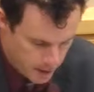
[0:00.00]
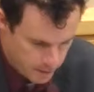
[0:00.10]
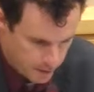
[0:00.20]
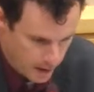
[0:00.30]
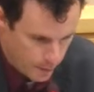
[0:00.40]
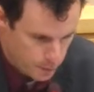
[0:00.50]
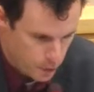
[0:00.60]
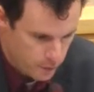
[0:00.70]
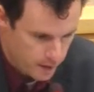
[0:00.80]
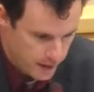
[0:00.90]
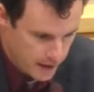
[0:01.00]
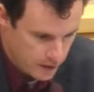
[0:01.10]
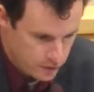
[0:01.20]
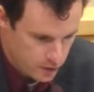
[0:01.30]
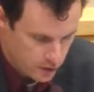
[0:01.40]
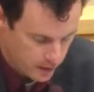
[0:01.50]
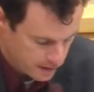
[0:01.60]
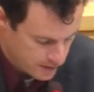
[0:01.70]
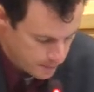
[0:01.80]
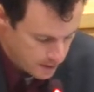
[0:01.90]
you, Mayor Gibbon. I would move the council
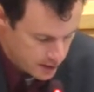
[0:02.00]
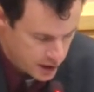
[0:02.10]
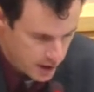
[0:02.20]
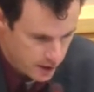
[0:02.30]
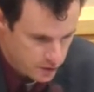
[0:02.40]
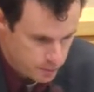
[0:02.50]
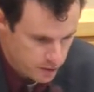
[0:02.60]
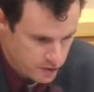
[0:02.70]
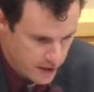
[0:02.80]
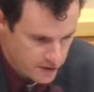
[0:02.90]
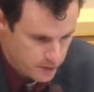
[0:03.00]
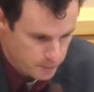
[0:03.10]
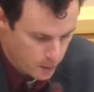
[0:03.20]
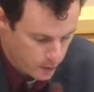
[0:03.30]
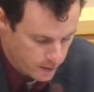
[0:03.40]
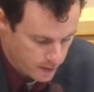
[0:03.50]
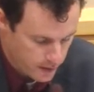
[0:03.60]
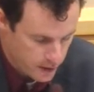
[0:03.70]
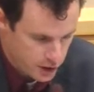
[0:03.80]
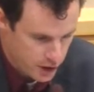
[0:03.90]
accept the agenda as presented, but with the
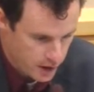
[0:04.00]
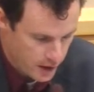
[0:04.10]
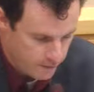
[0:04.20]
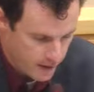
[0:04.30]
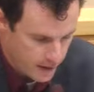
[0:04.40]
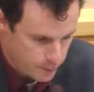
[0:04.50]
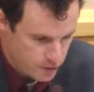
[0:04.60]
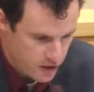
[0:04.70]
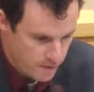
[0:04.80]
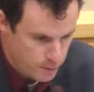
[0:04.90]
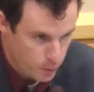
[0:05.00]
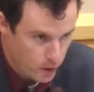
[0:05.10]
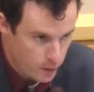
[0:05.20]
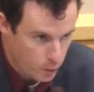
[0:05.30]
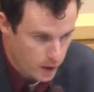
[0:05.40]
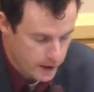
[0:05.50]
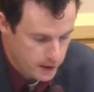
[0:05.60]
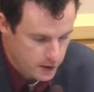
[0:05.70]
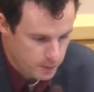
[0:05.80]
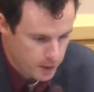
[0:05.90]
addition of item
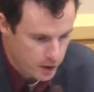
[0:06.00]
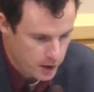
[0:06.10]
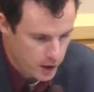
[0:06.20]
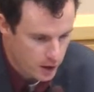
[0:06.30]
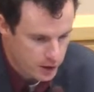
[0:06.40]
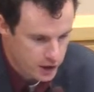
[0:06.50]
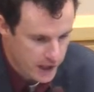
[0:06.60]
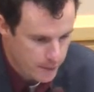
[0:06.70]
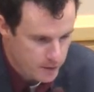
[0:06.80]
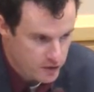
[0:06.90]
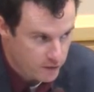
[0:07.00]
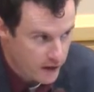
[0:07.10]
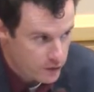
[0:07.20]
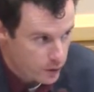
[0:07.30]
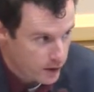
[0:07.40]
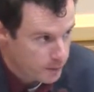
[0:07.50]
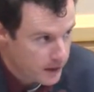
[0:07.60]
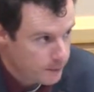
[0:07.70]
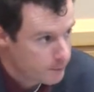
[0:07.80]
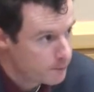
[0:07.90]
7.1, Community Knowledge Campus Advisory
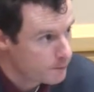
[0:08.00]
Committee.